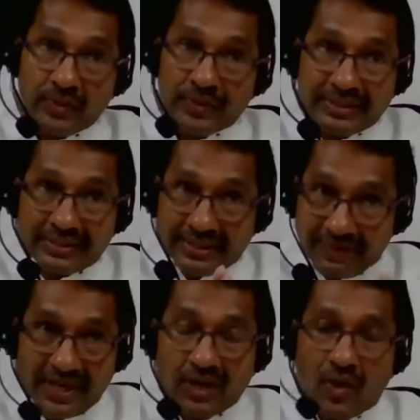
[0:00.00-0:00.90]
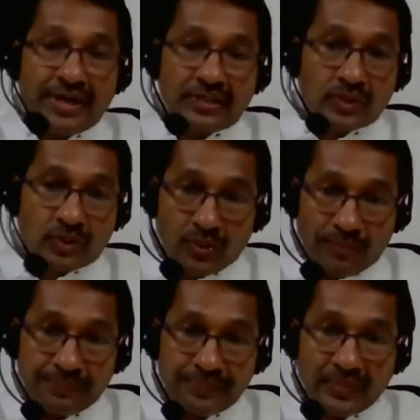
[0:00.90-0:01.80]
You can divide law into
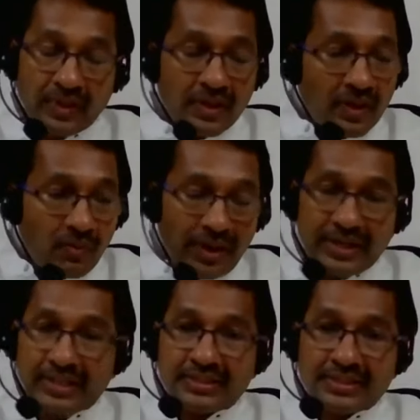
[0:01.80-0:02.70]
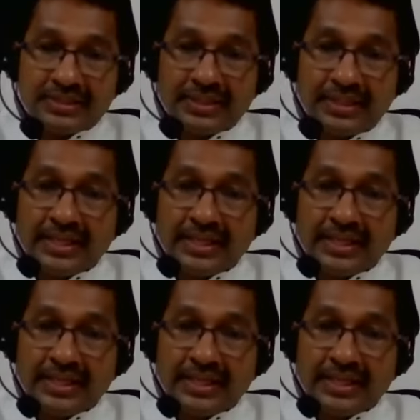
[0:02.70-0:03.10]
two. One is